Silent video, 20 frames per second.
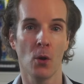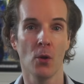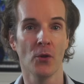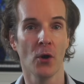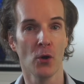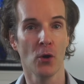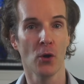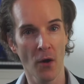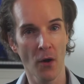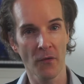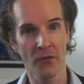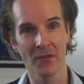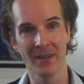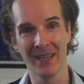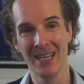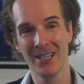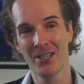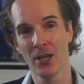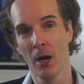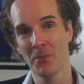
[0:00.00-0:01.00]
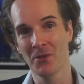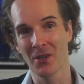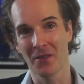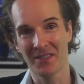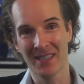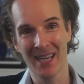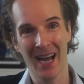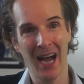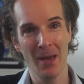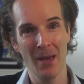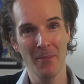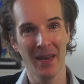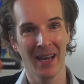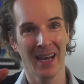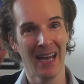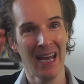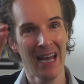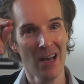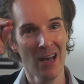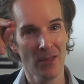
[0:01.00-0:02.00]
Although often, in terms of
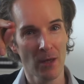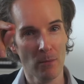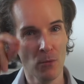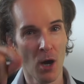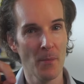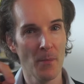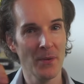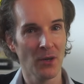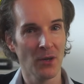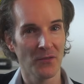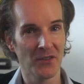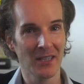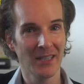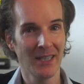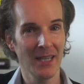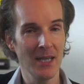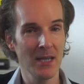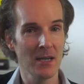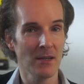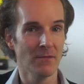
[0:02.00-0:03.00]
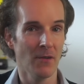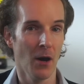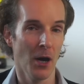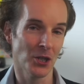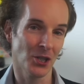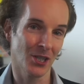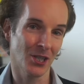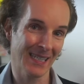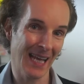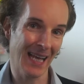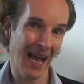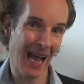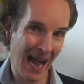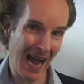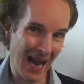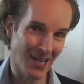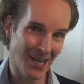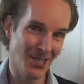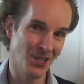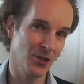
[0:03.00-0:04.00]
timing, the moment of the de-inversion is
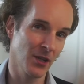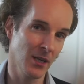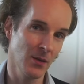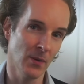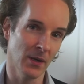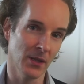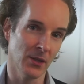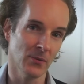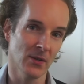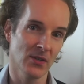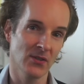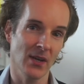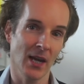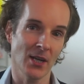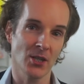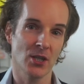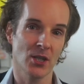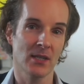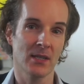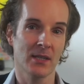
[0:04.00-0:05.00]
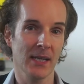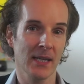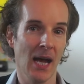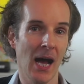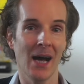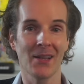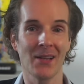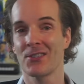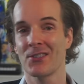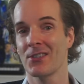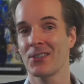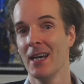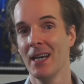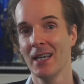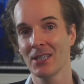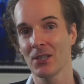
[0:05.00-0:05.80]
actually where the recession starts.